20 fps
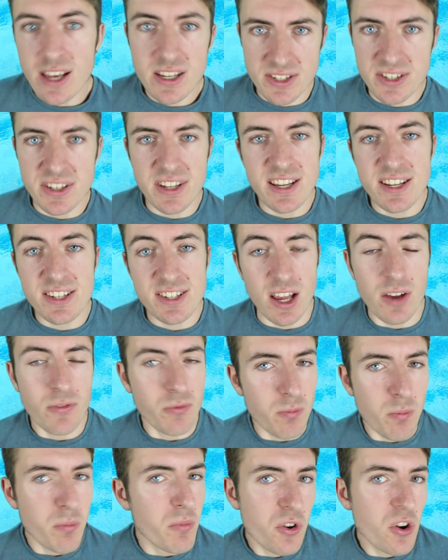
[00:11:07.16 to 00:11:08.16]
his knees
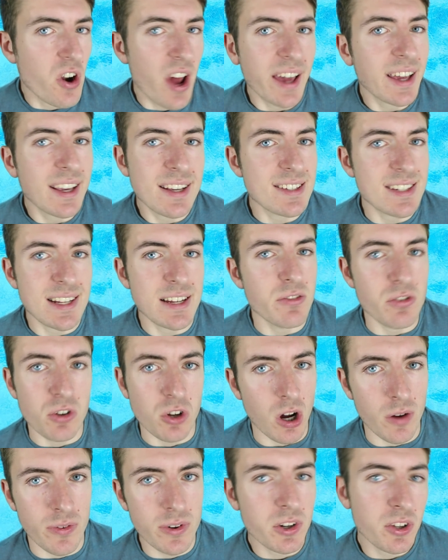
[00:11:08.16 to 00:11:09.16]
have miraculously
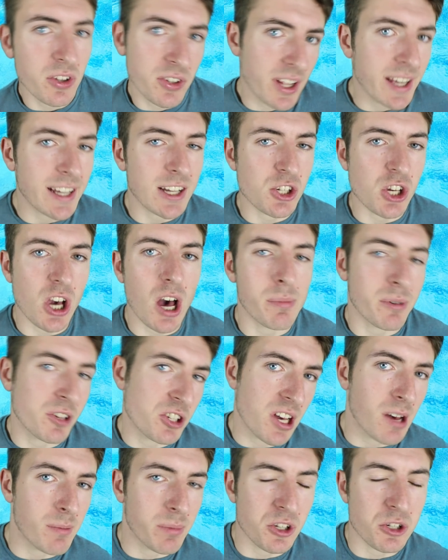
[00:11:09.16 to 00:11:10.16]
recovered to take a job at
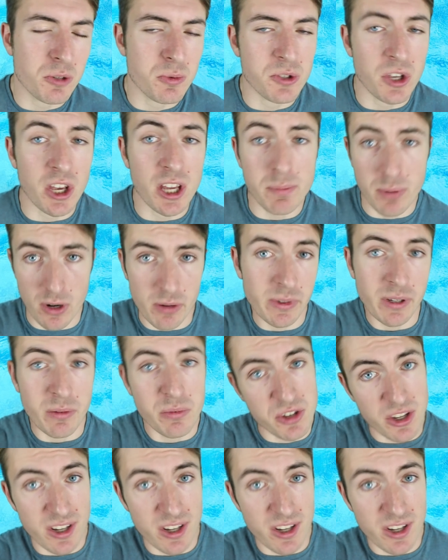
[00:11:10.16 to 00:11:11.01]
Championship side Birmingham